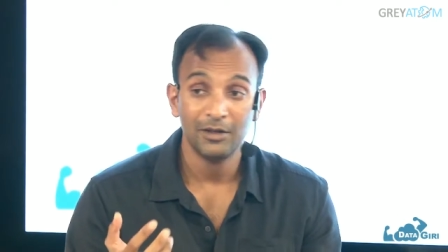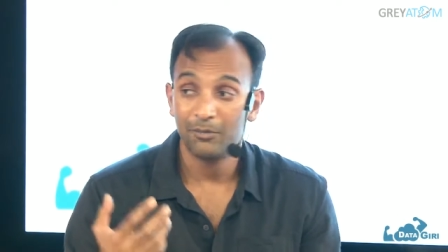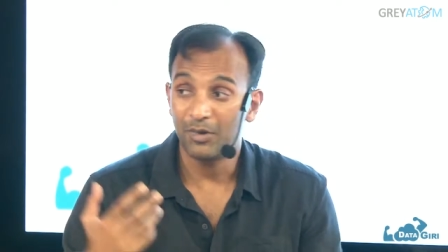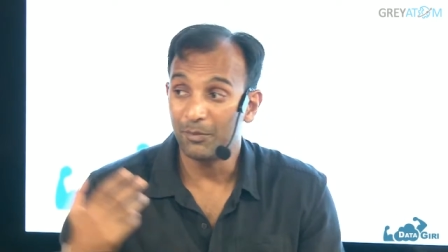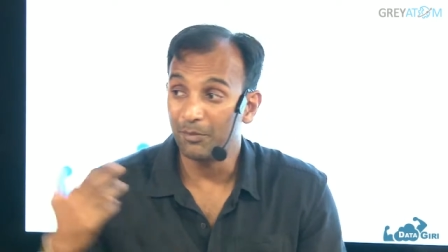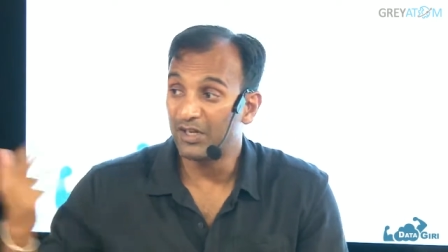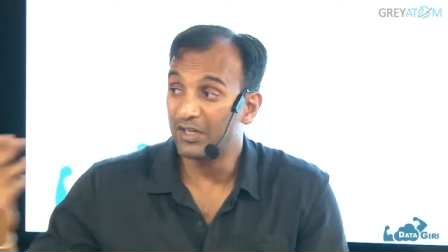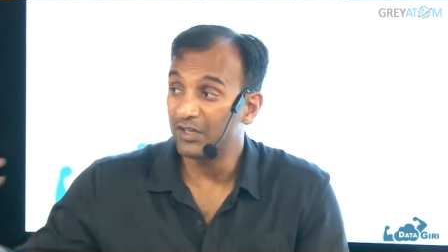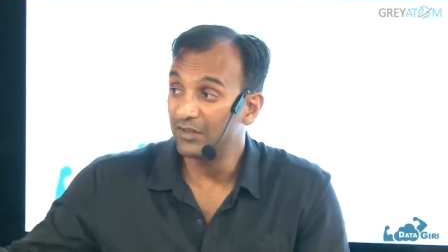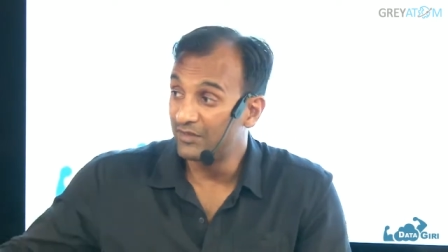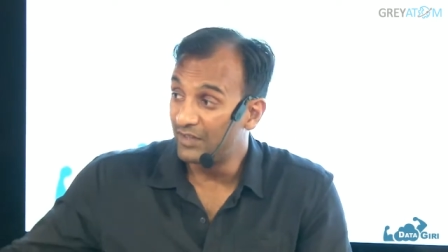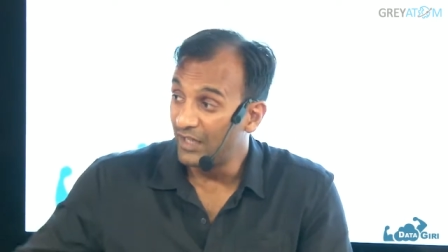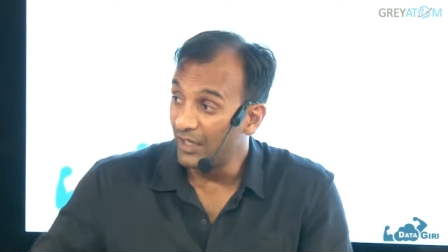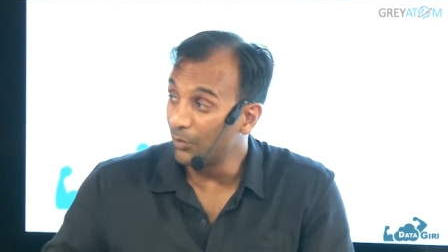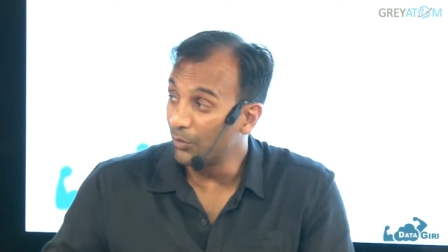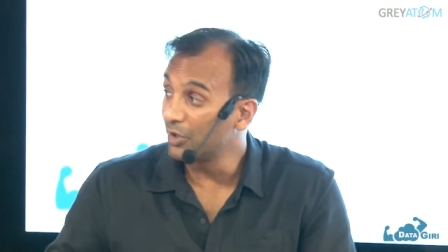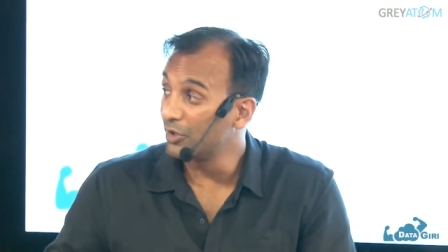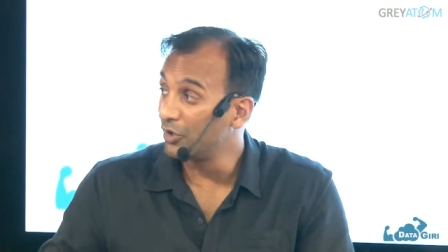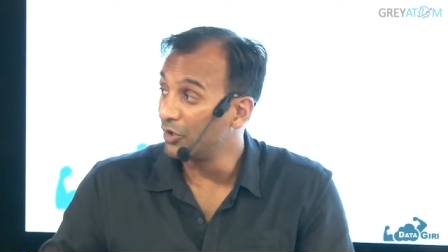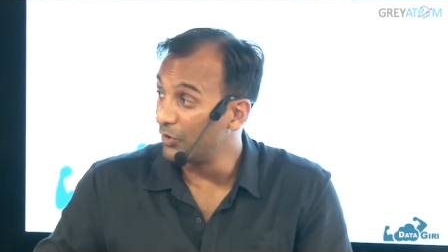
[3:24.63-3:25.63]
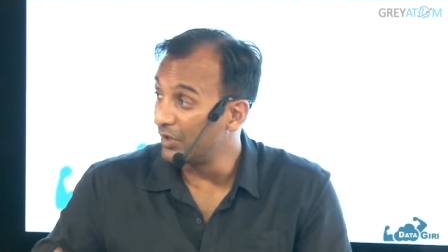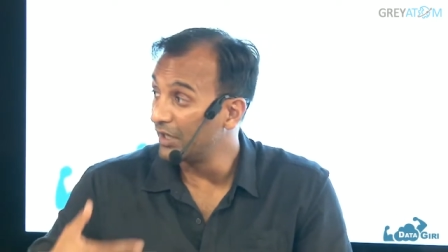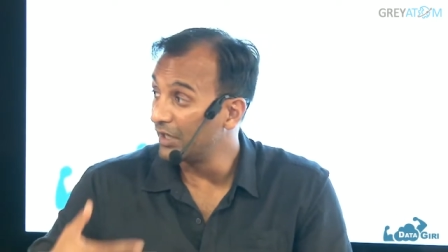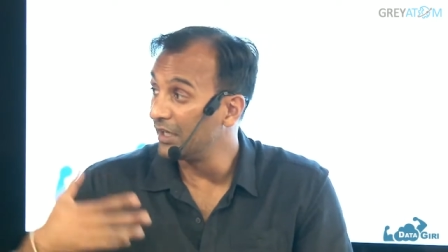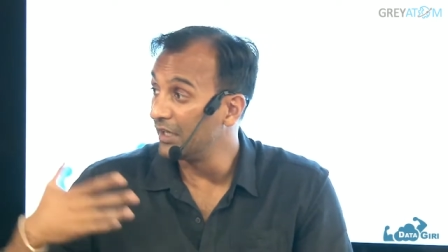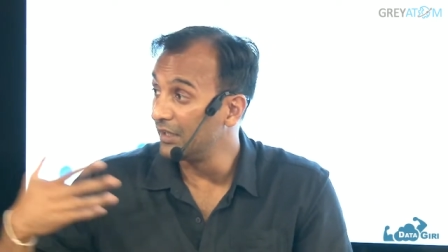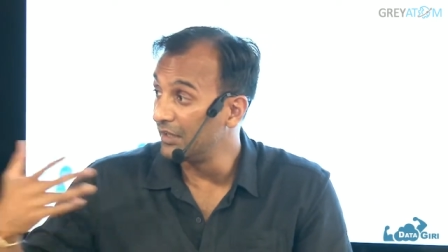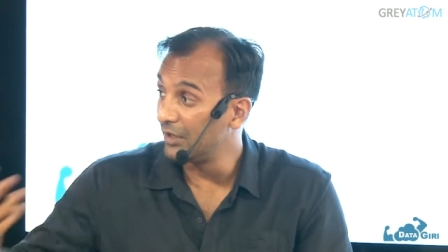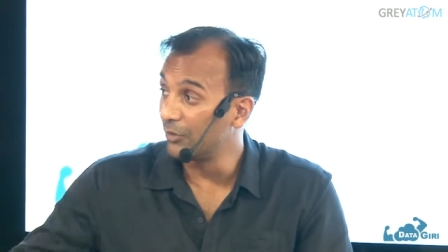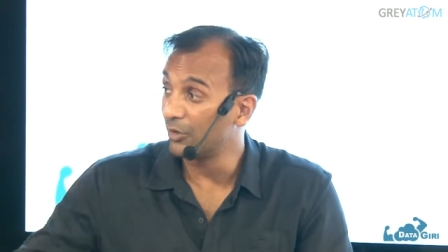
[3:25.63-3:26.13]
But because they were doing
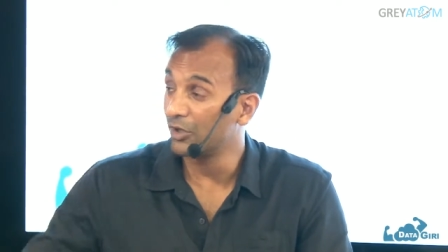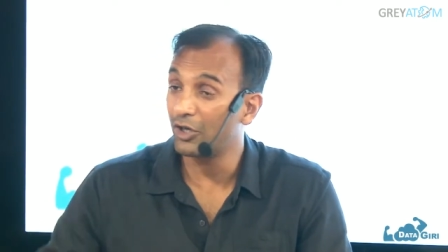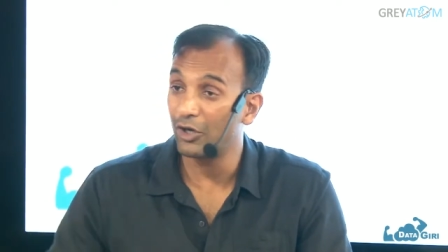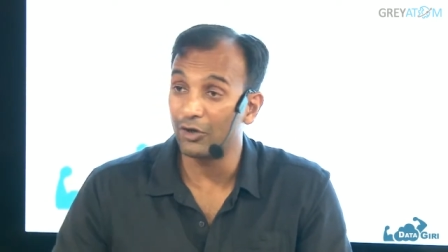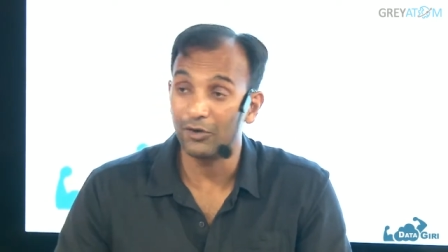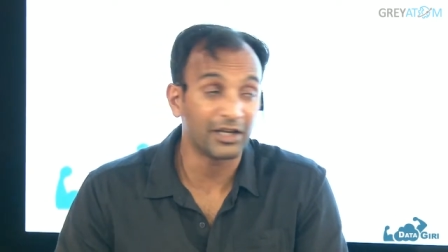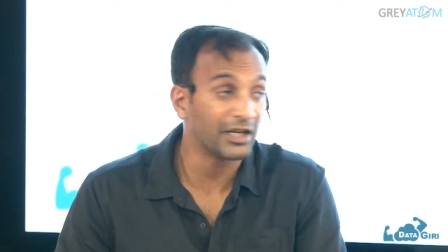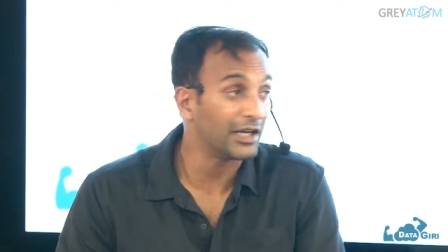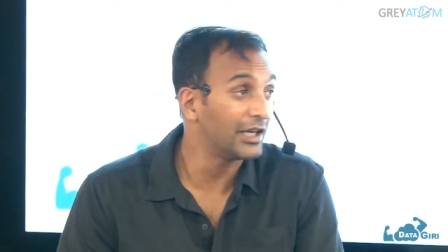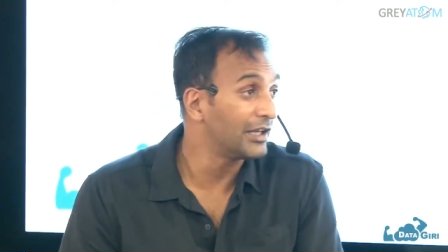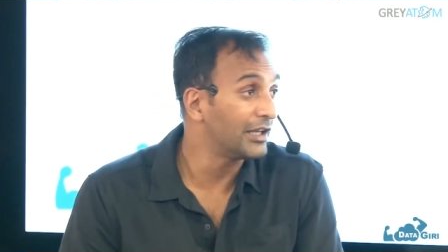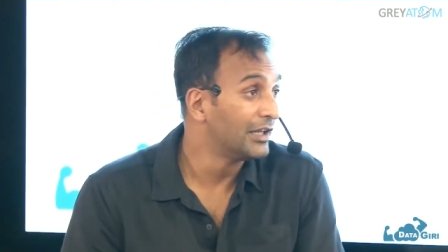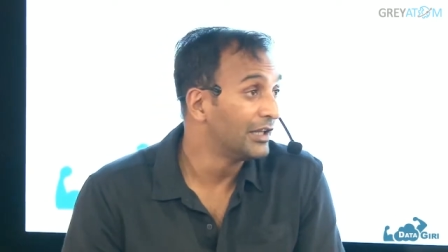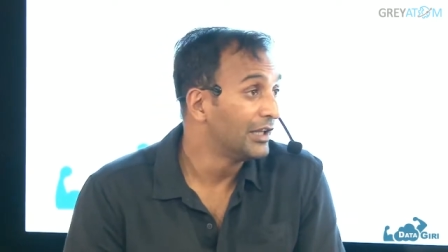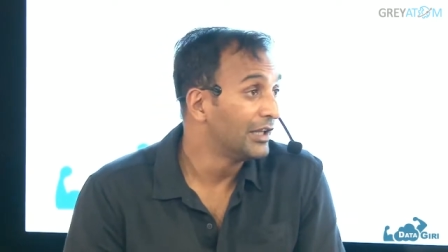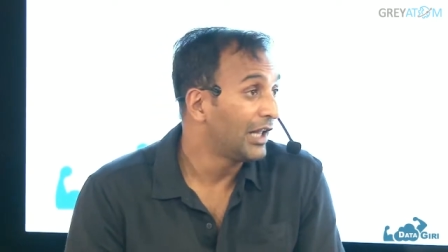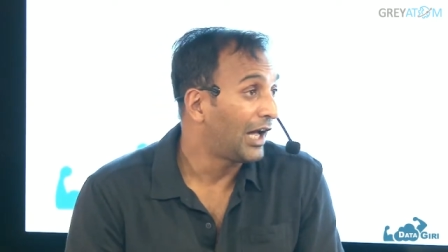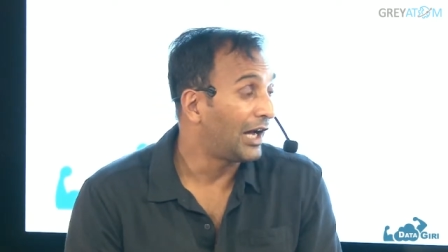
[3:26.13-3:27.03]
it, they were coding it,